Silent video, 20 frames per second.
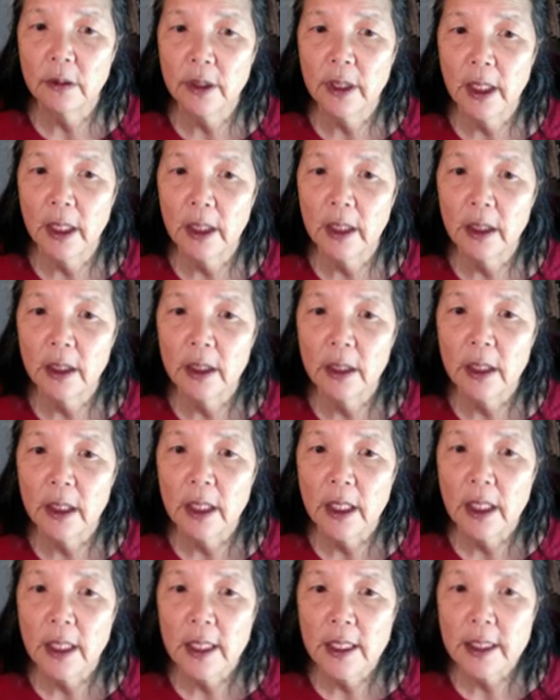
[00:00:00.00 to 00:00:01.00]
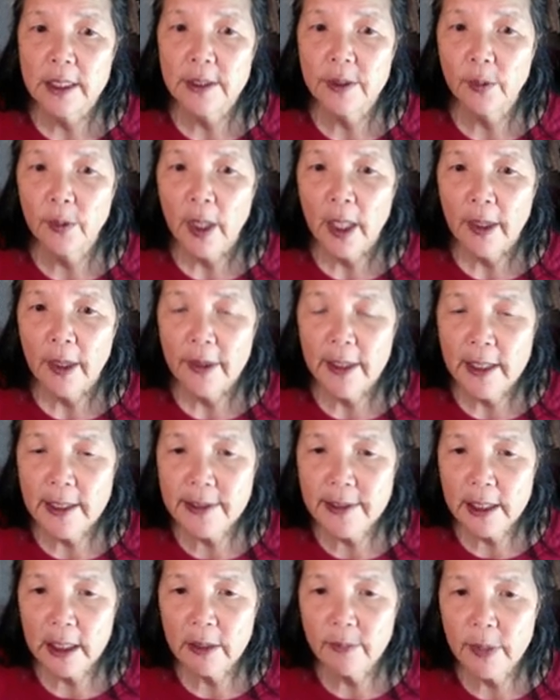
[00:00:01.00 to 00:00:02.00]
Okay? So
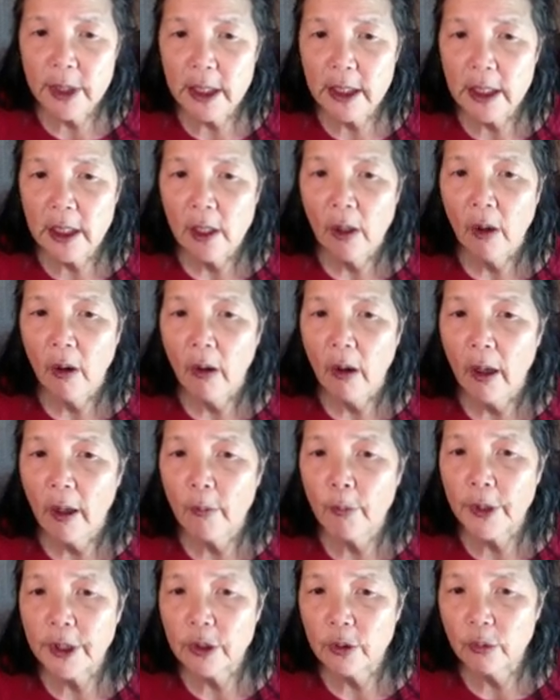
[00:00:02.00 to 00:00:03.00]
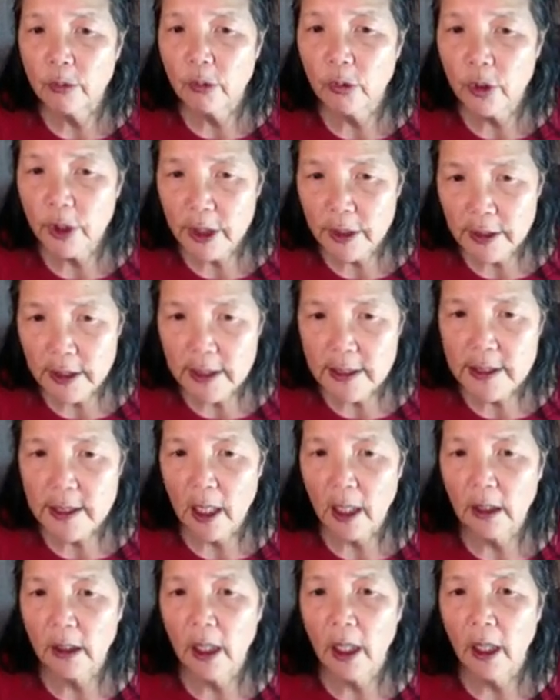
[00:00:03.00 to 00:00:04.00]
these can be, when you look at
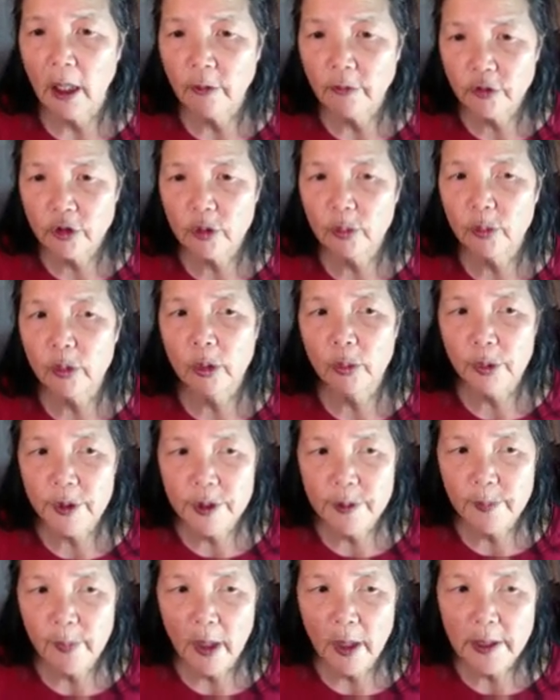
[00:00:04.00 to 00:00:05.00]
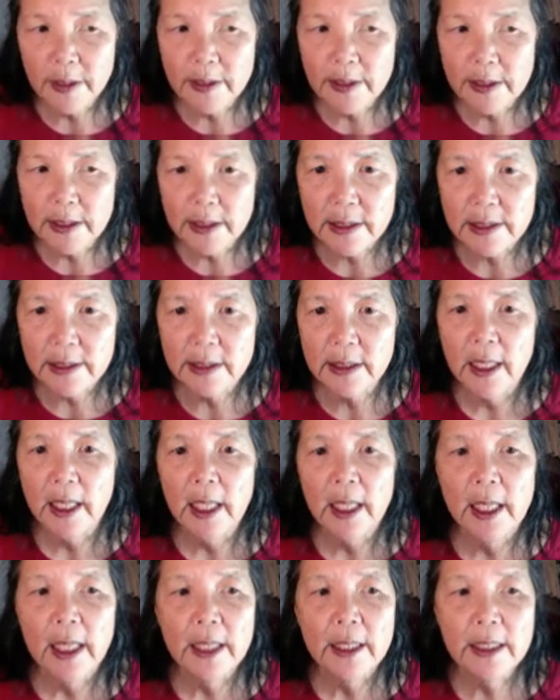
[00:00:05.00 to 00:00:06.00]
these uncomfortable responses,
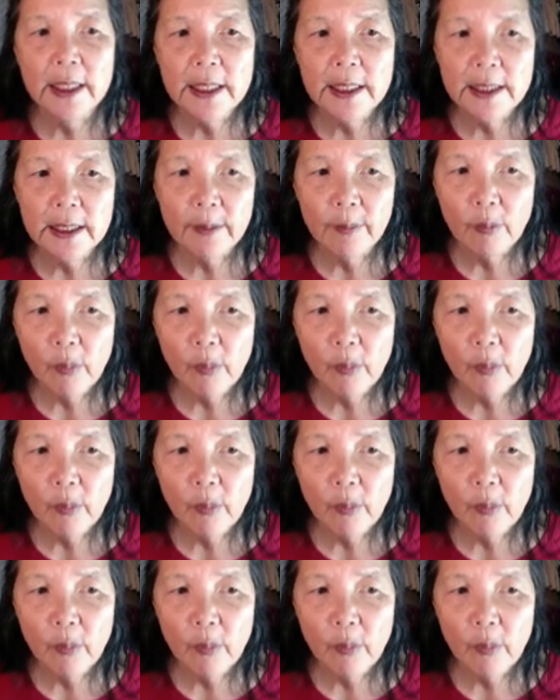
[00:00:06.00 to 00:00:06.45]
these